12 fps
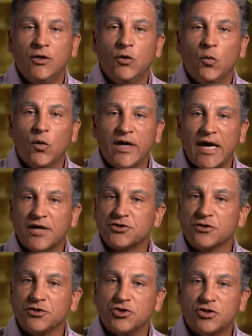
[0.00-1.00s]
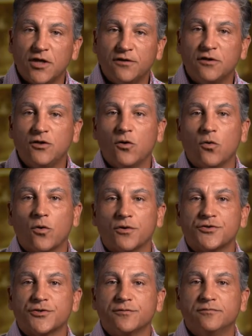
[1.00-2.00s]
We actually shut the
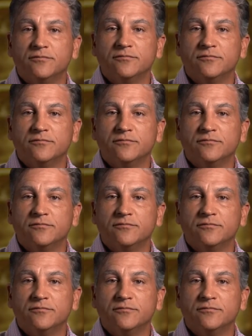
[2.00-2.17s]
doors.